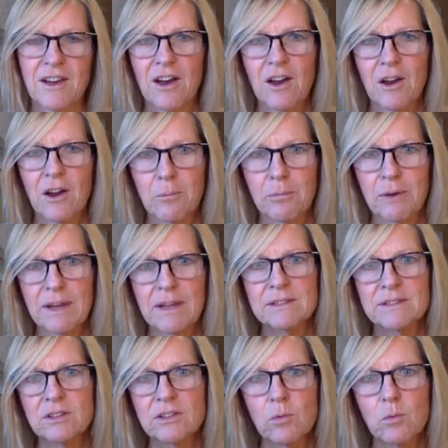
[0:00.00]
Our
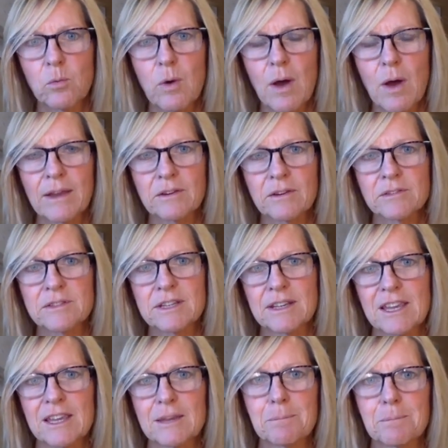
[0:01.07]
brains are wired to
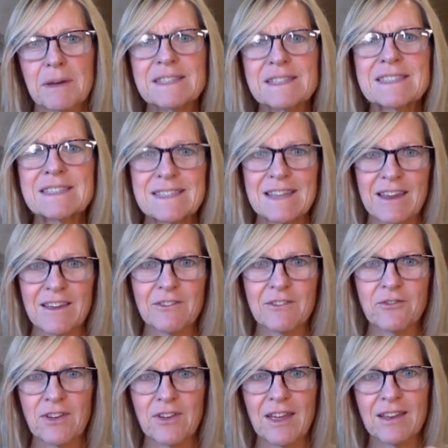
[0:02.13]
keep us safe
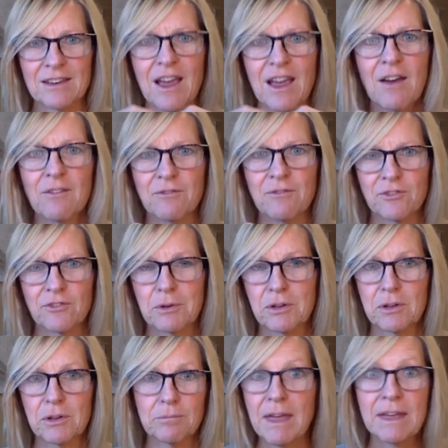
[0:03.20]
and
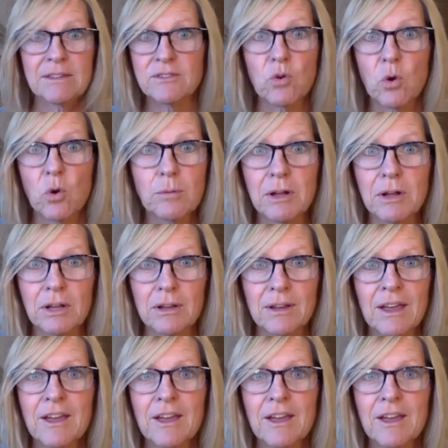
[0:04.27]
comfortable. That's normal.